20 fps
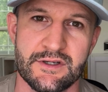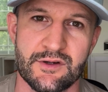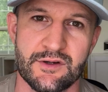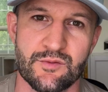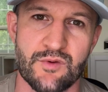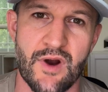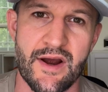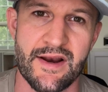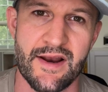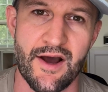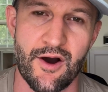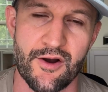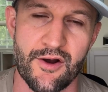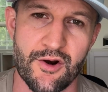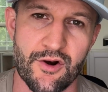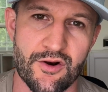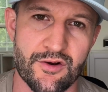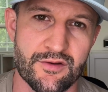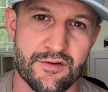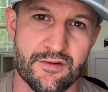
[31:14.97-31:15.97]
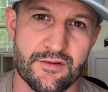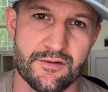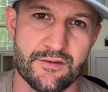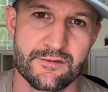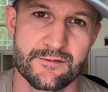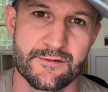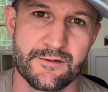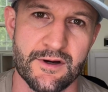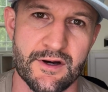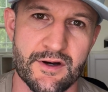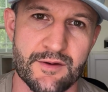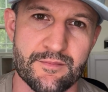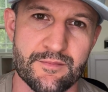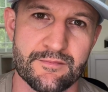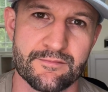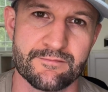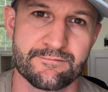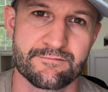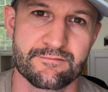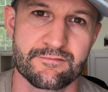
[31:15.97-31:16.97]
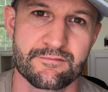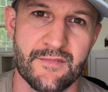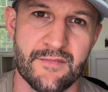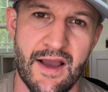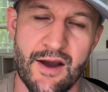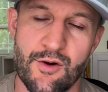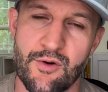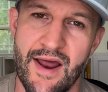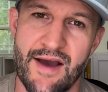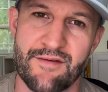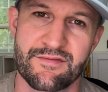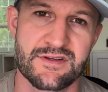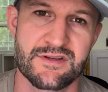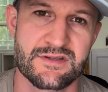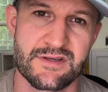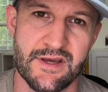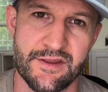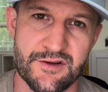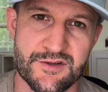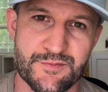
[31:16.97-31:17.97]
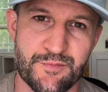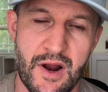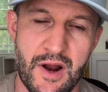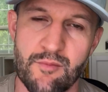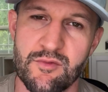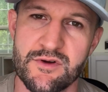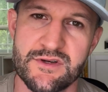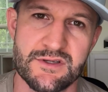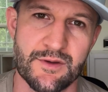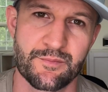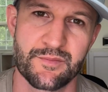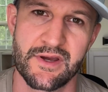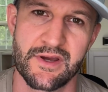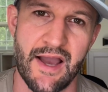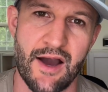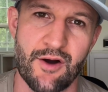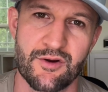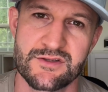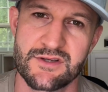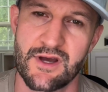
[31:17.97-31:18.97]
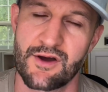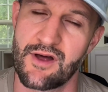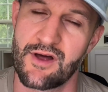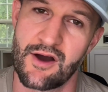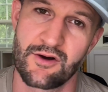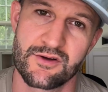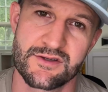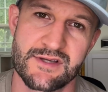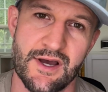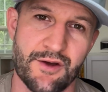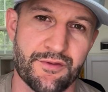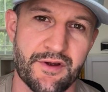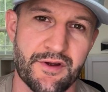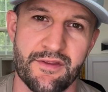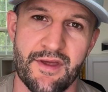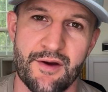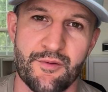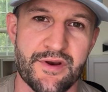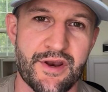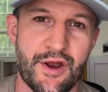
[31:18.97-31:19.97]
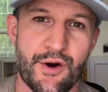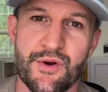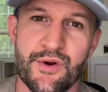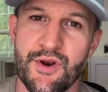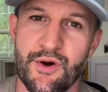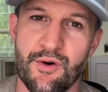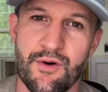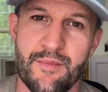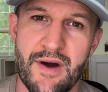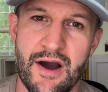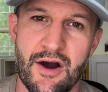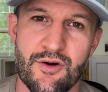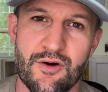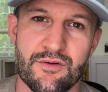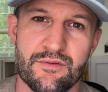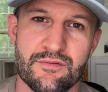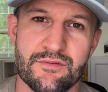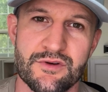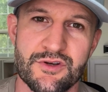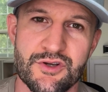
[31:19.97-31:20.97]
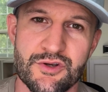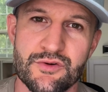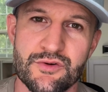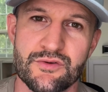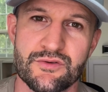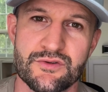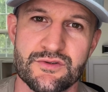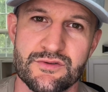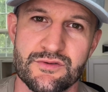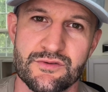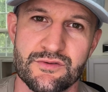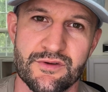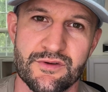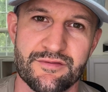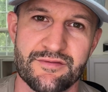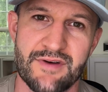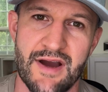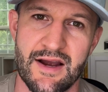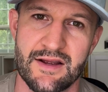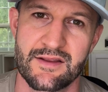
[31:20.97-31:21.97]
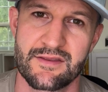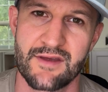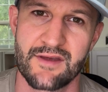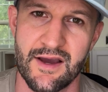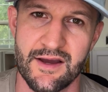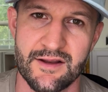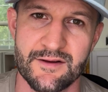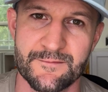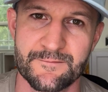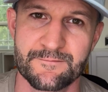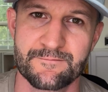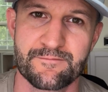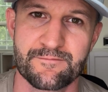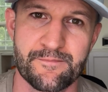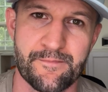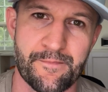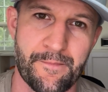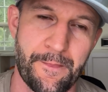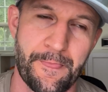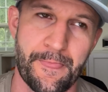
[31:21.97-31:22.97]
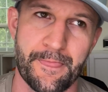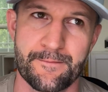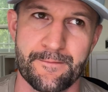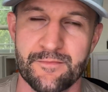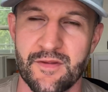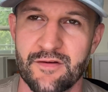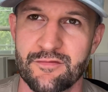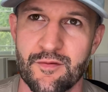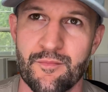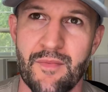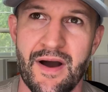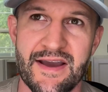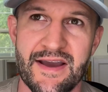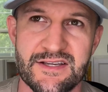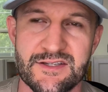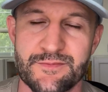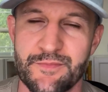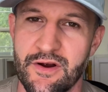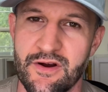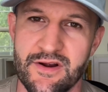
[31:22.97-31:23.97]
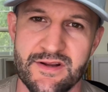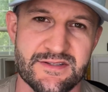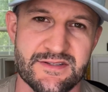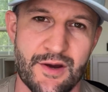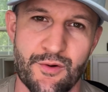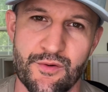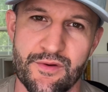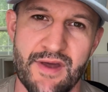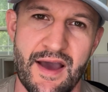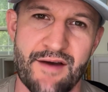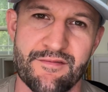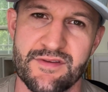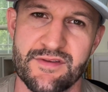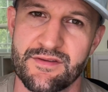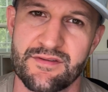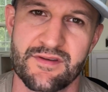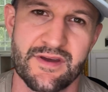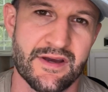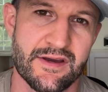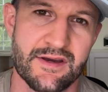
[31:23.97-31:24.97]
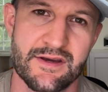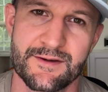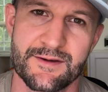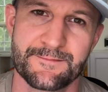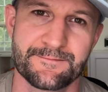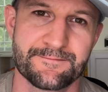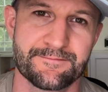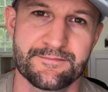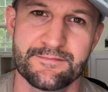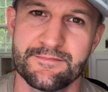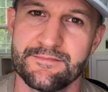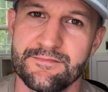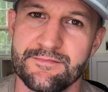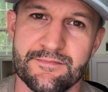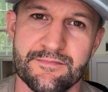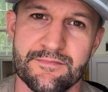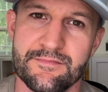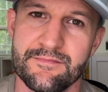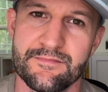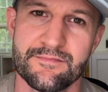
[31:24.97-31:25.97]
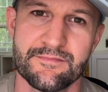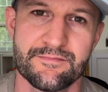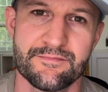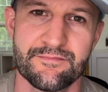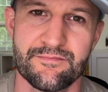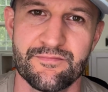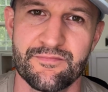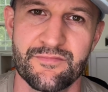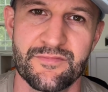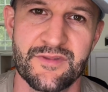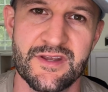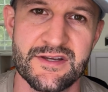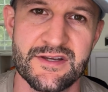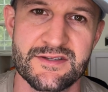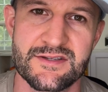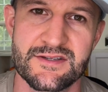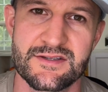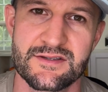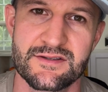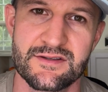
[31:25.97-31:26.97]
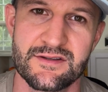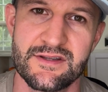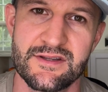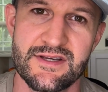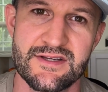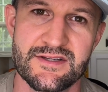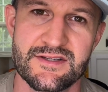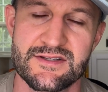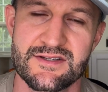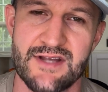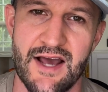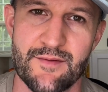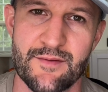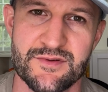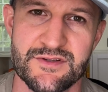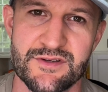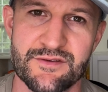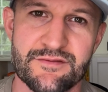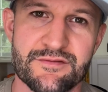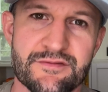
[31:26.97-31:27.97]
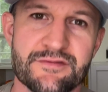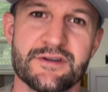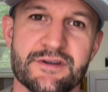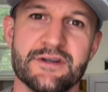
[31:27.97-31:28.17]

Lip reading: right now on Earth. I would have to say there's probably something else out there that we don't know about, due to the fact that, from my experience, I would have to think these types of